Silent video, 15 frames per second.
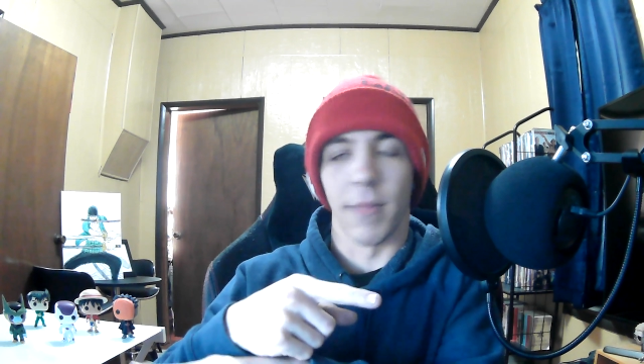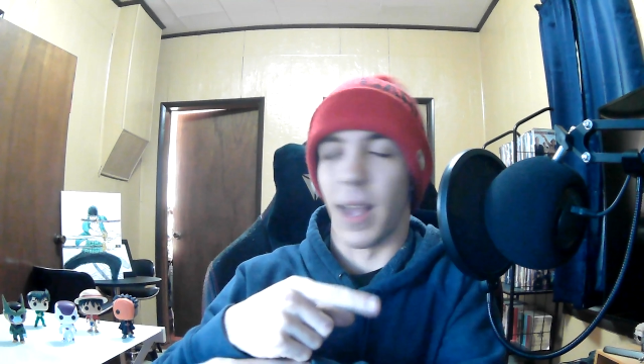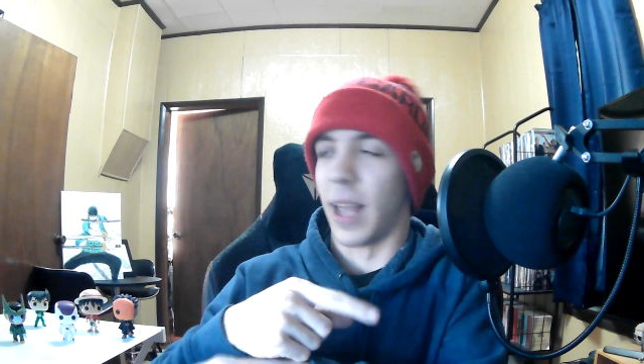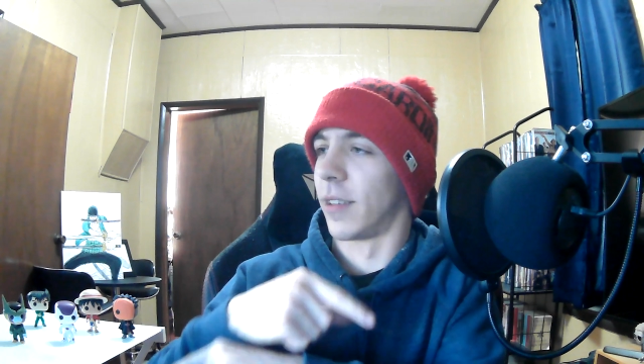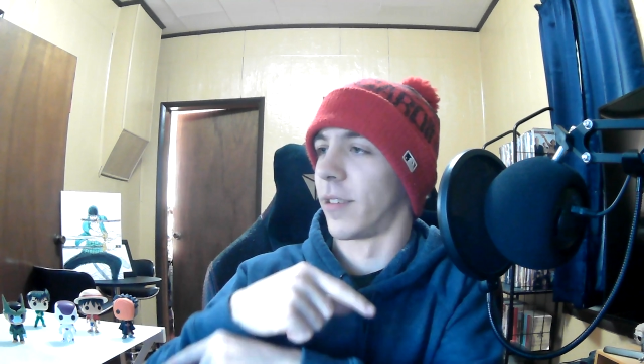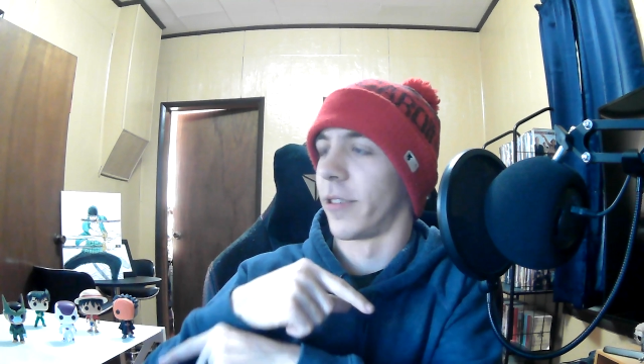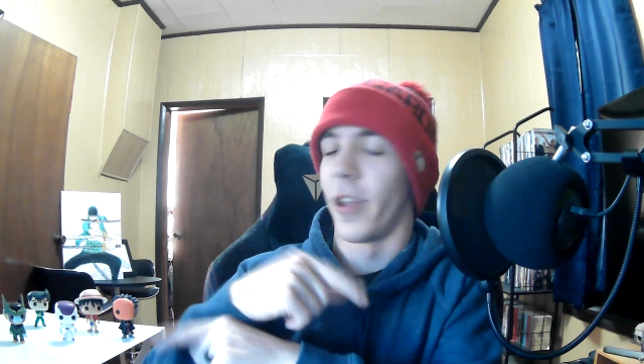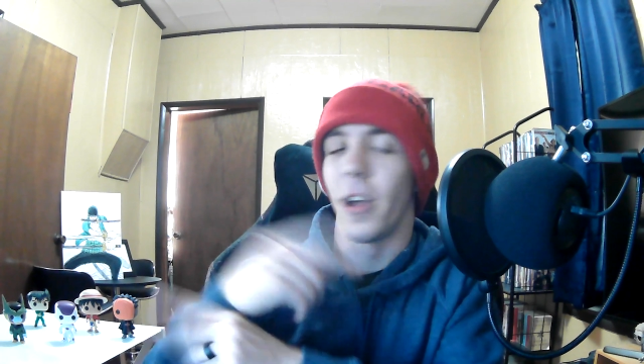
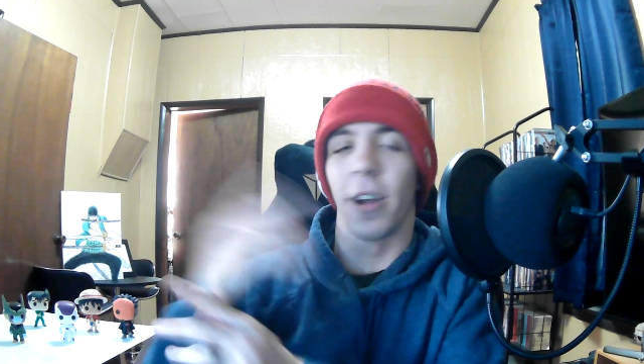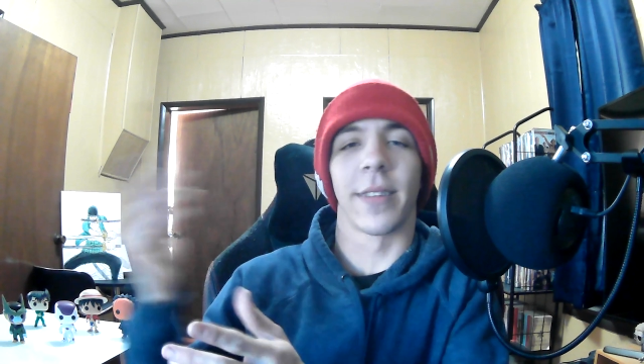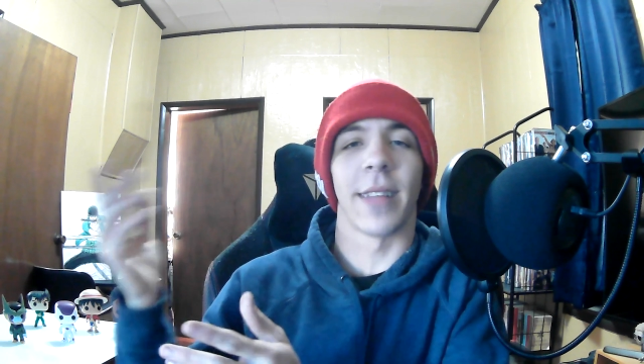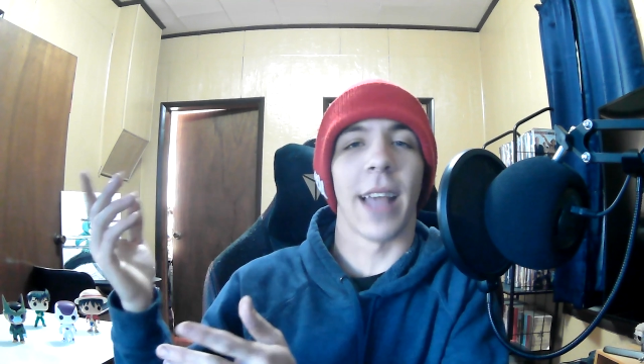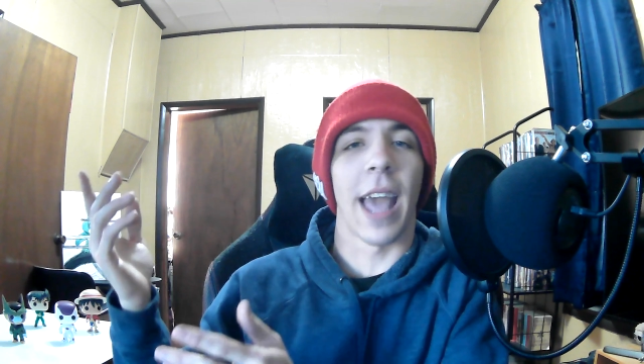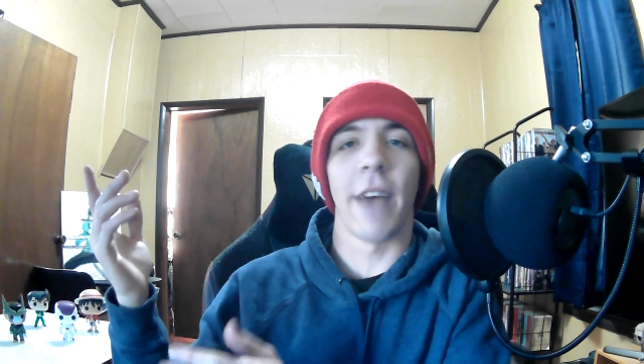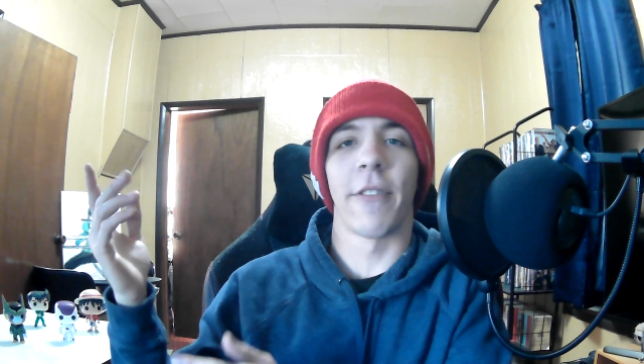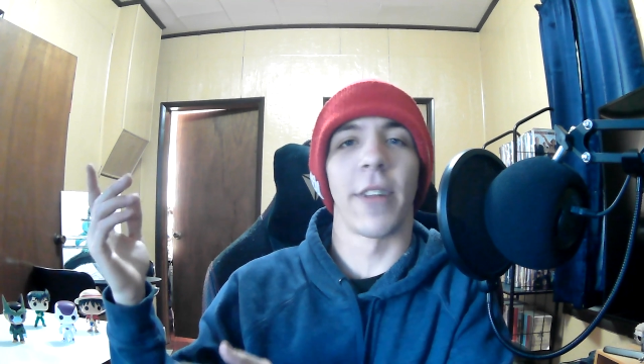as long as
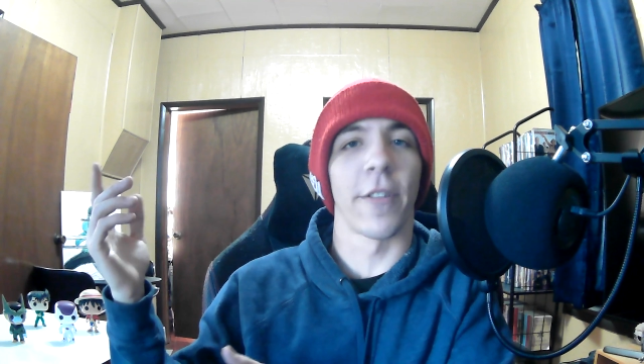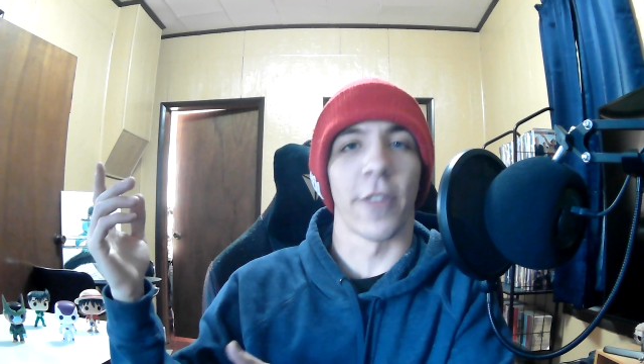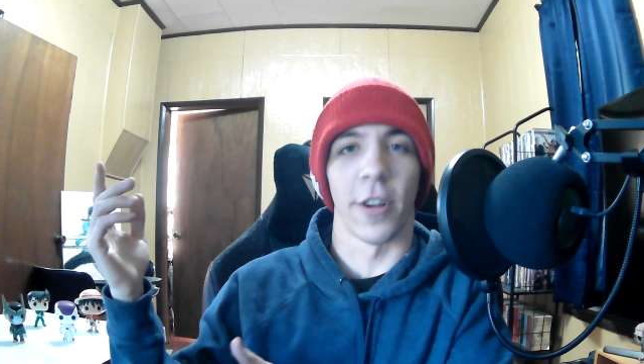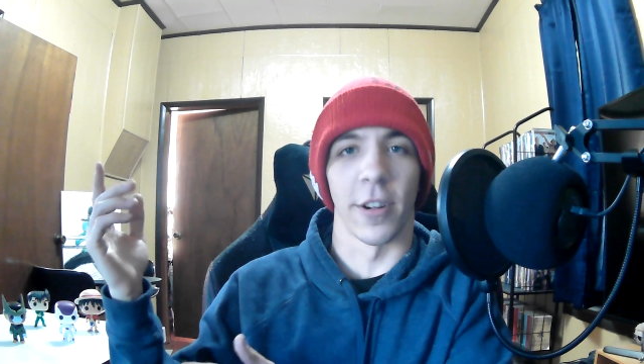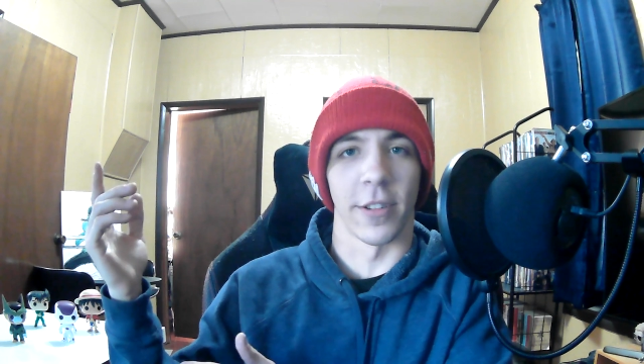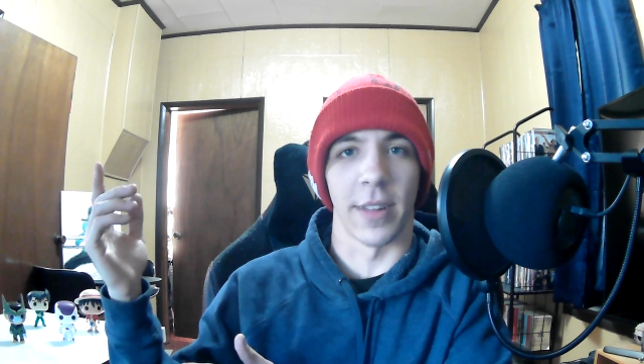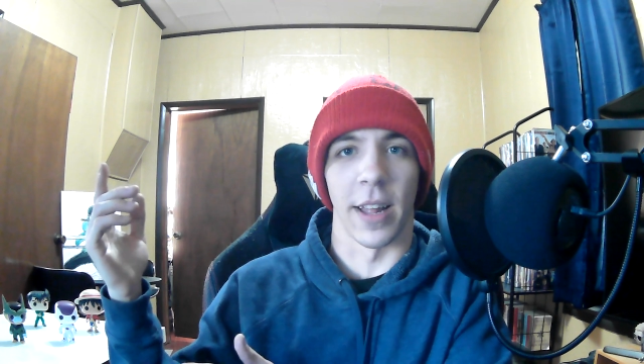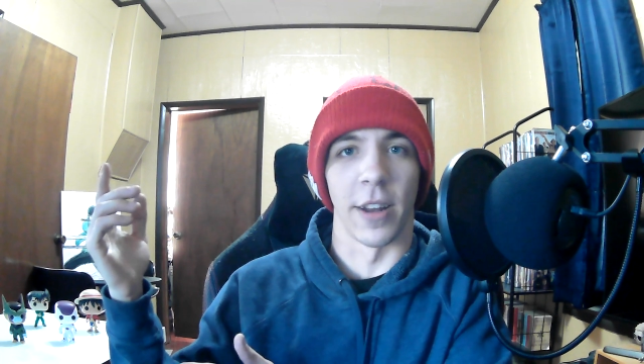they have enough cursed